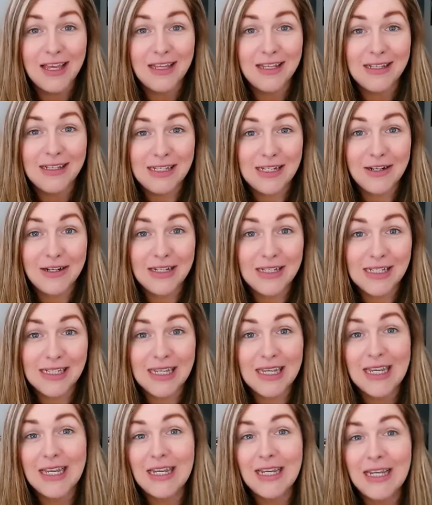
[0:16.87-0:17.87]

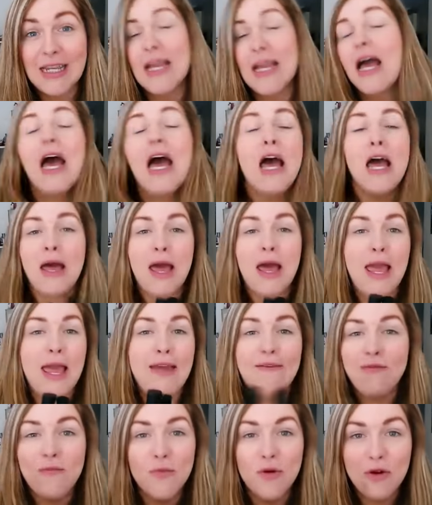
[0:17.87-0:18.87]
Seriously,
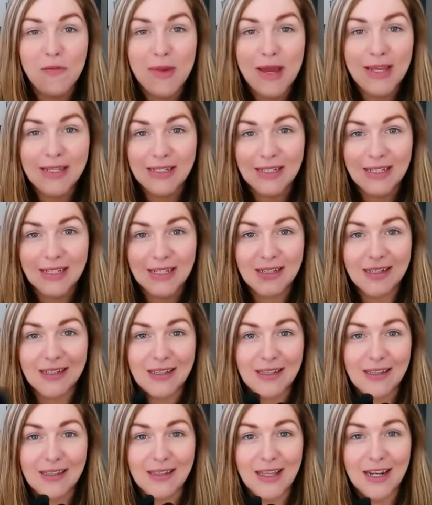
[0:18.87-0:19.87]
even more amazing
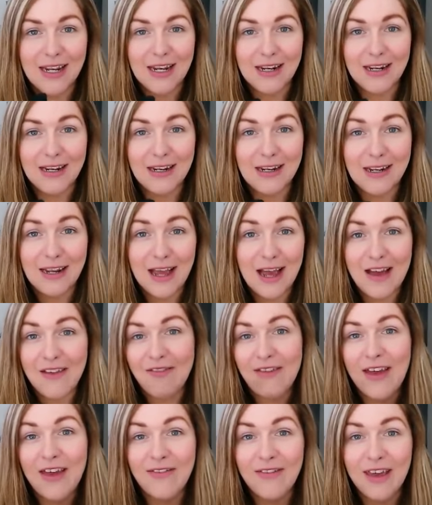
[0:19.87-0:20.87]
than I've
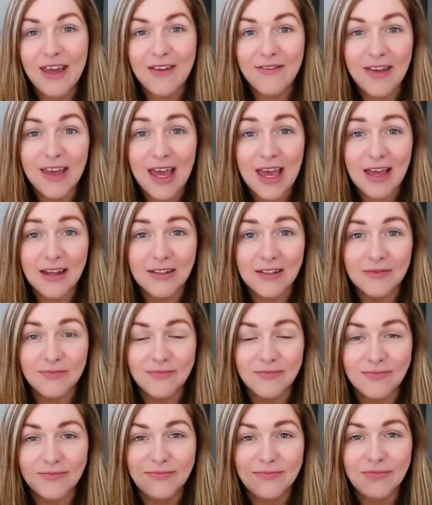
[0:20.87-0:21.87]
ever had.
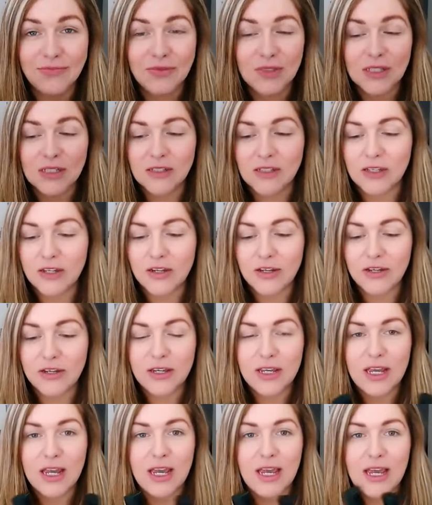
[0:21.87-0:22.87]
So
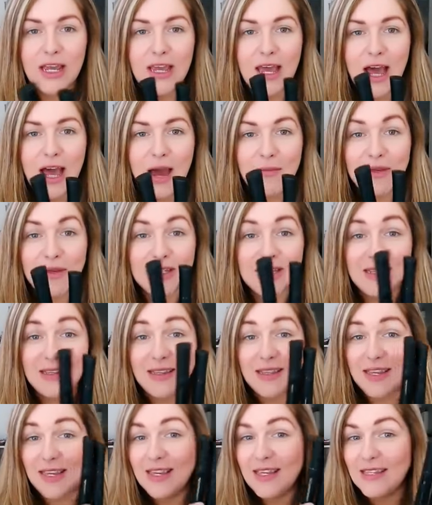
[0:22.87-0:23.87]
I'm using
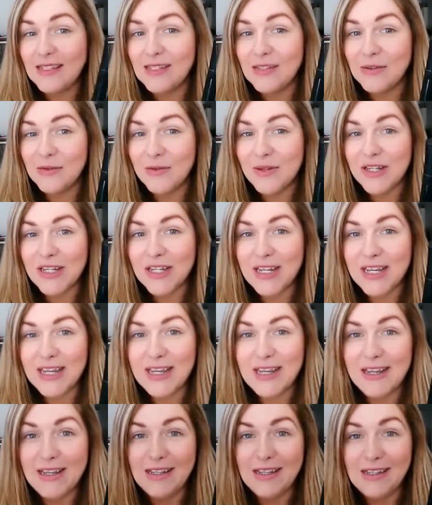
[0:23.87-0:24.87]
this, which
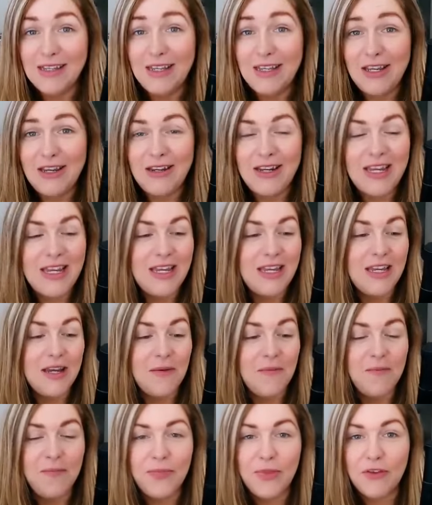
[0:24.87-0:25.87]
is the Unique
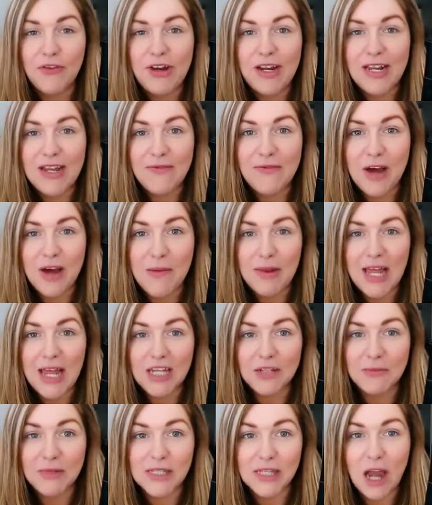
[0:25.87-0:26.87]
3D Fibre Lash
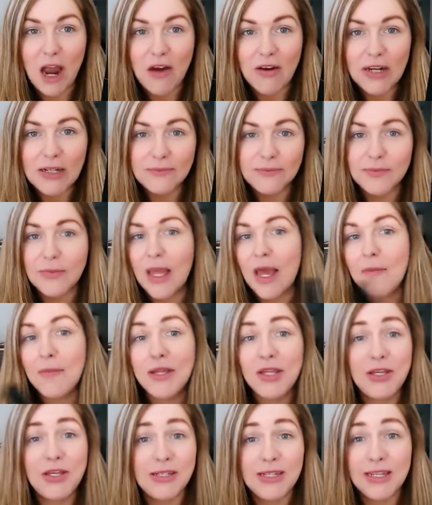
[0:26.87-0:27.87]
Mascara. I've been
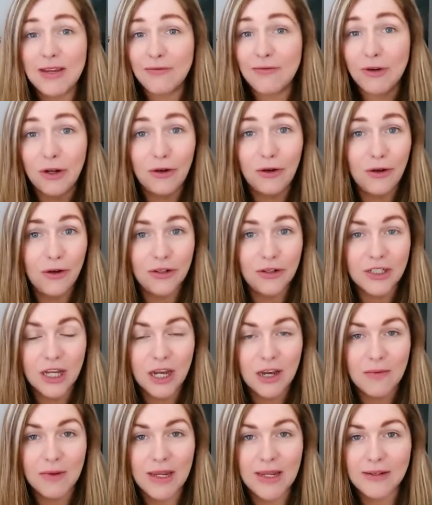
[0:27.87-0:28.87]
using it for a long
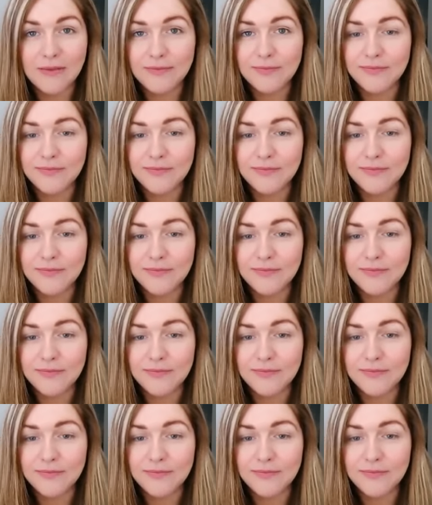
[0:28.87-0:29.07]
time now,